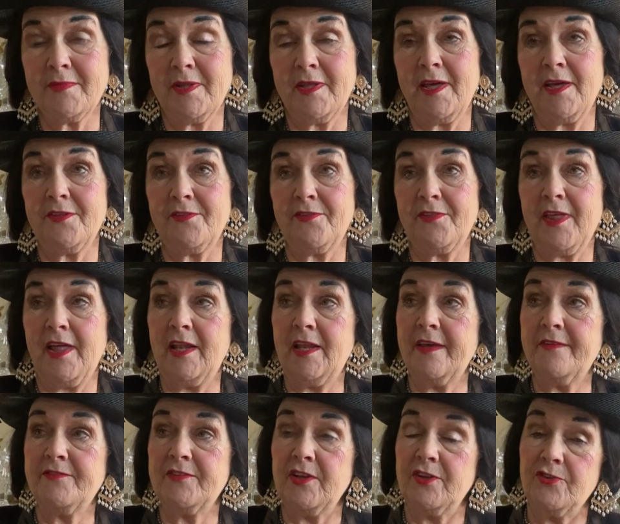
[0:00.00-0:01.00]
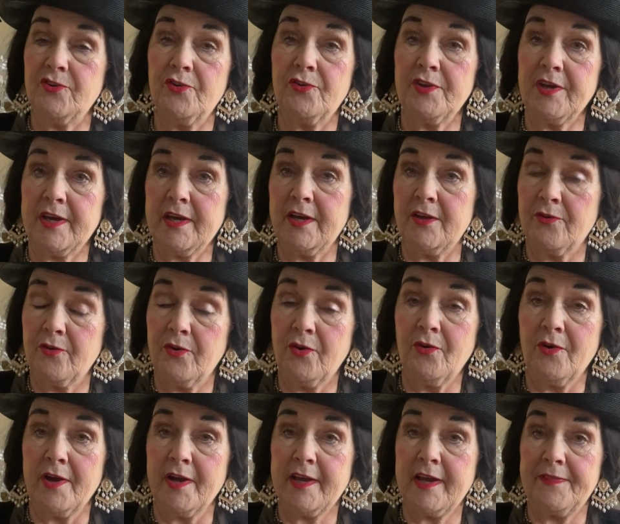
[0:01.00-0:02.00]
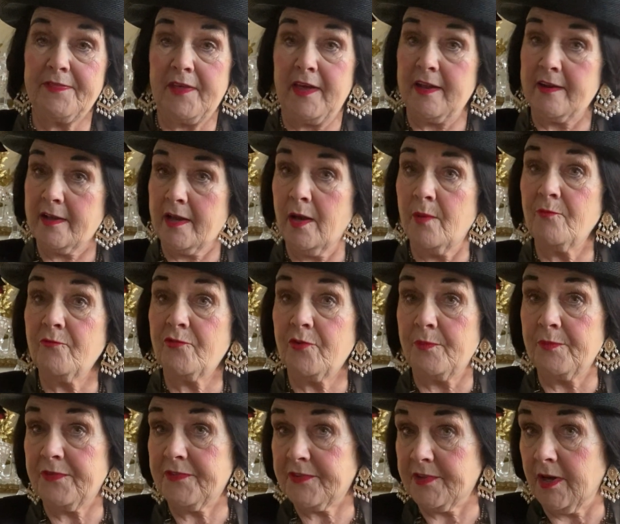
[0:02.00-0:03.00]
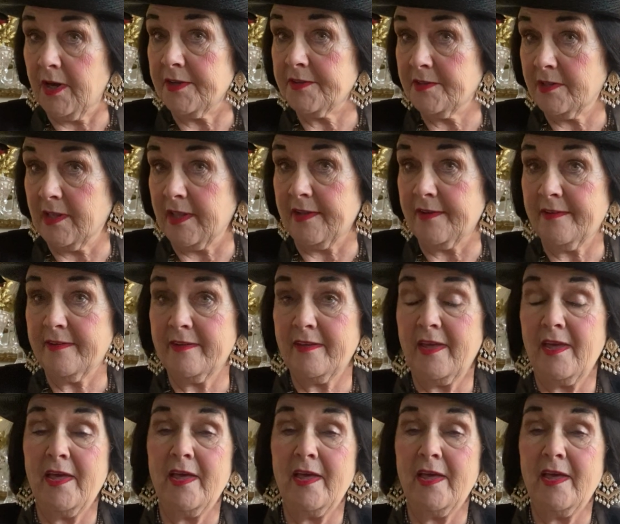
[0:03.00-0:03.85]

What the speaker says: and they lived in Utica, New York. They had come from Scotland,